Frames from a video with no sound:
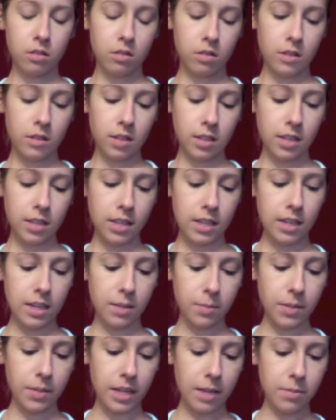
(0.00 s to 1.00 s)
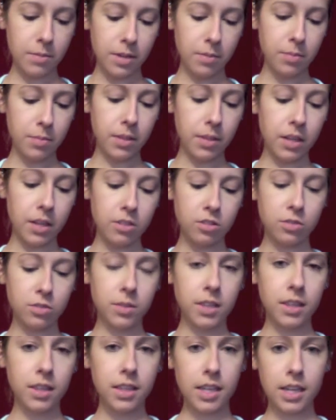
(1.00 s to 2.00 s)
and apply my blush with
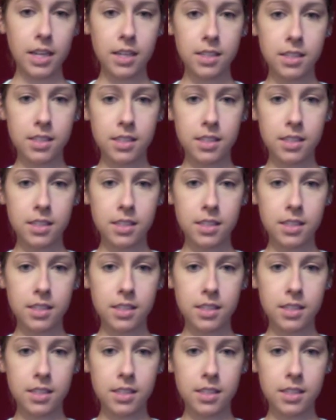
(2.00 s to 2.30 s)
this.